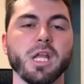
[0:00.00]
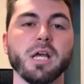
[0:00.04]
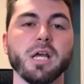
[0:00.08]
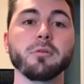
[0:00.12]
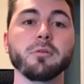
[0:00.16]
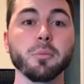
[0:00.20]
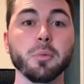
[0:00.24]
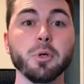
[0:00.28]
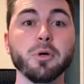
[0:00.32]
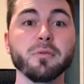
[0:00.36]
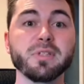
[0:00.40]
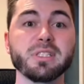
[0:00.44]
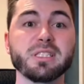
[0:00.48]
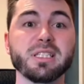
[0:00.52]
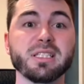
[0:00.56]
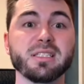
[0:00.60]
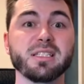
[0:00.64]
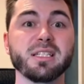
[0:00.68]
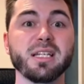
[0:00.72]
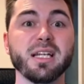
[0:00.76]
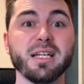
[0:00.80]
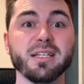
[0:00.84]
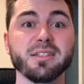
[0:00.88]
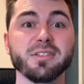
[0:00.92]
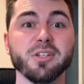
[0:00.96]
And we'll move into
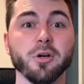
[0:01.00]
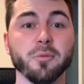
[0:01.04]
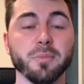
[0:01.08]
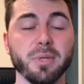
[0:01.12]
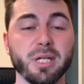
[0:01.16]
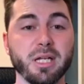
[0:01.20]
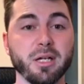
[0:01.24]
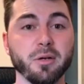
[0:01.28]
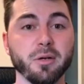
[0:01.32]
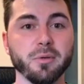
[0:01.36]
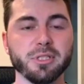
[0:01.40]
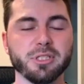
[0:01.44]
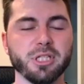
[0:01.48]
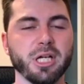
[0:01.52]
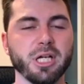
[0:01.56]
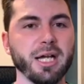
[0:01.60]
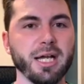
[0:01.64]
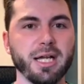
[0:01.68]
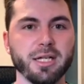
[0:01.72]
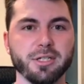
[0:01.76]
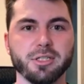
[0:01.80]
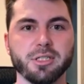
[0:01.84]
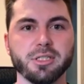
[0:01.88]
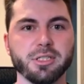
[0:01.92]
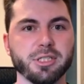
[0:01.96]
today's opening, which I
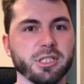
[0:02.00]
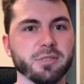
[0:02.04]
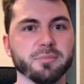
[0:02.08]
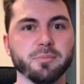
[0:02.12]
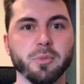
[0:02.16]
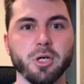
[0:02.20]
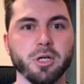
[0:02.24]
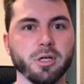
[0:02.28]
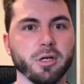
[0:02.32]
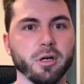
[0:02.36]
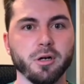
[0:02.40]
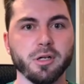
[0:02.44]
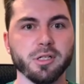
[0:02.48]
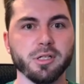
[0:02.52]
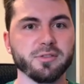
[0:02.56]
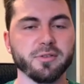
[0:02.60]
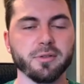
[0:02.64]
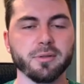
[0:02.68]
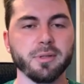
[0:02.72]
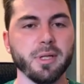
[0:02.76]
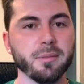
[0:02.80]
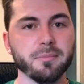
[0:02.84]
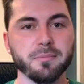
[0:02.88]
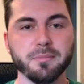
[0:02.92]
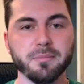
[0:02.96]
actually just bought cards from
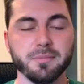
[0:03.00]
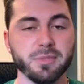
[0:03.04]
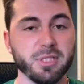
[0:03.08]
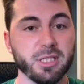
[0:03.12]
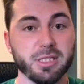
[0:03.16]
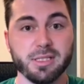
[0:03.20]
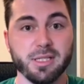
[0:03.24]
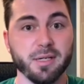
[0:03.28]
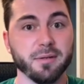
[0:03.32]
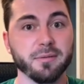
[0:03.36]
them since I